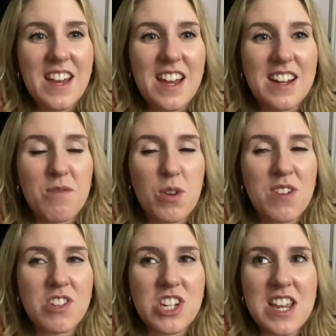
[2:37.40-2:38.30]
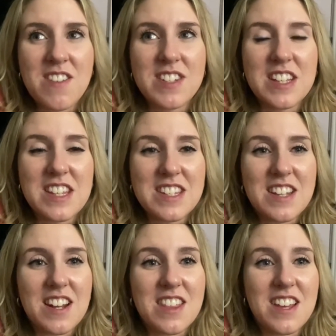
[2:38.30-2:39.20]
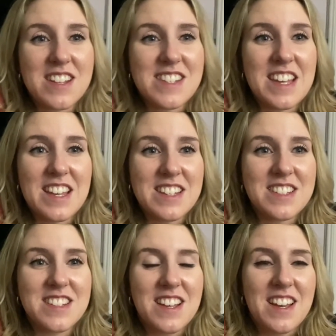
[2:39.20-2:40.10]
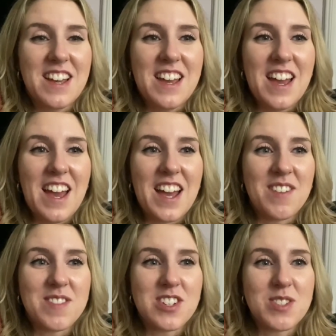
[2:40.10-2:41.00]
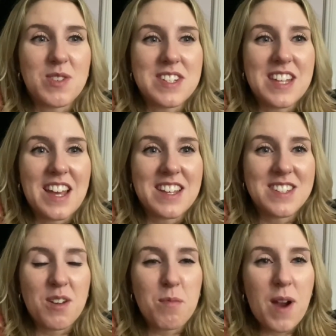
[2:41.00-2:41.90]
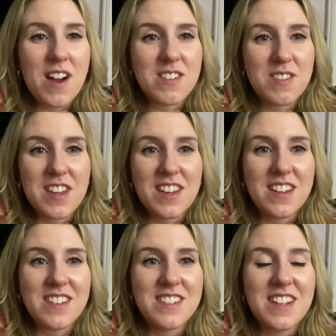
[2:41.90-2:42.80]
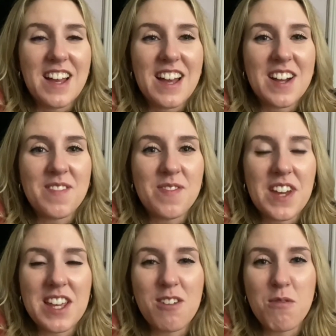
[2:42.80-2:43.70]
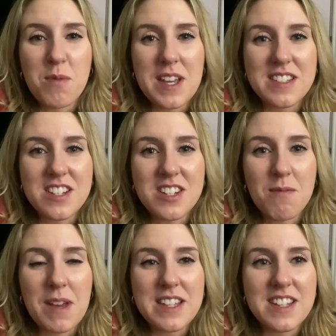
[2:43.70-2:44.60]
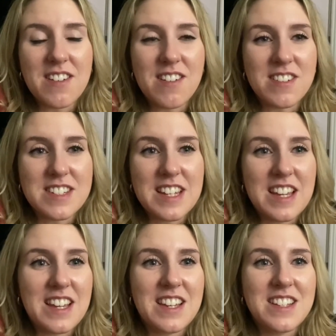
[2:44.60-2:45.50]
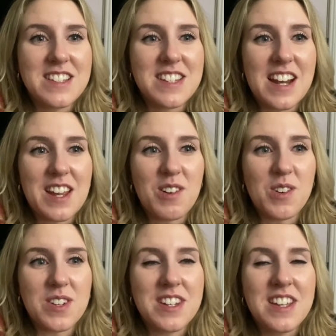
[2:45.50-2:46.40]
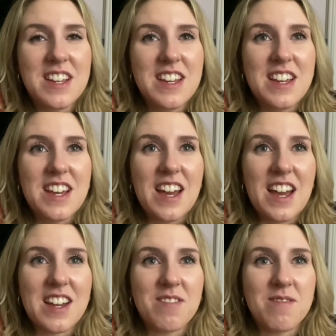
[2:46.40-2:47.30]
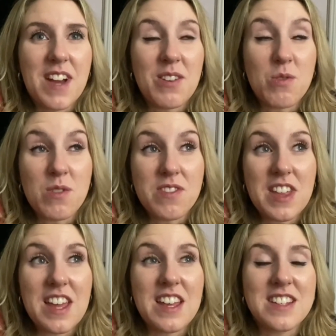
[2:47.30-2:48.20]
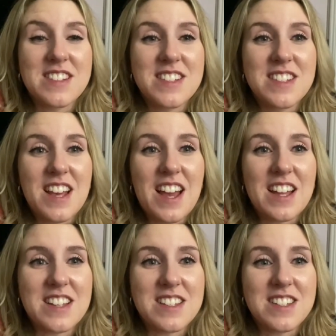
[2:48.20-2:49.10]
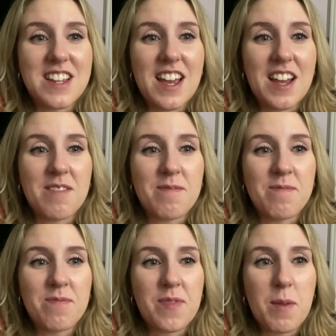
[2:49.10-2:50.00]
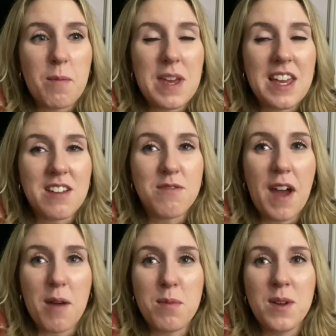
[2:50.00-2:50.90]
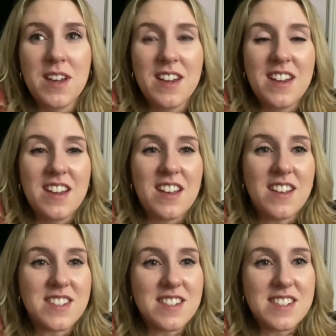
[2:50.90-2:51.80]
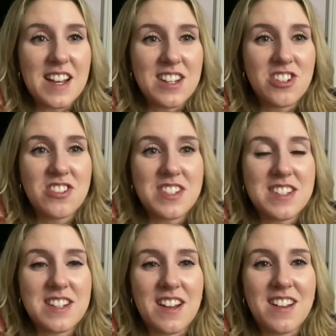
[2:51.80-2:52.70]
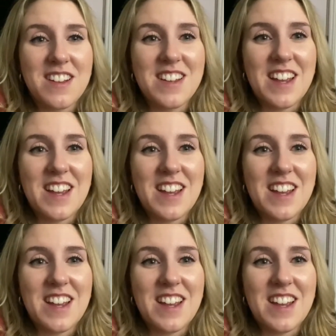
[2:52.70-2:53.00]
and what you've achieved in these kind of 30 years. So just want to say, so proud of you. Thank you for being such an amazing auntie to Leon and all of the kids, and being a fab cousin/sister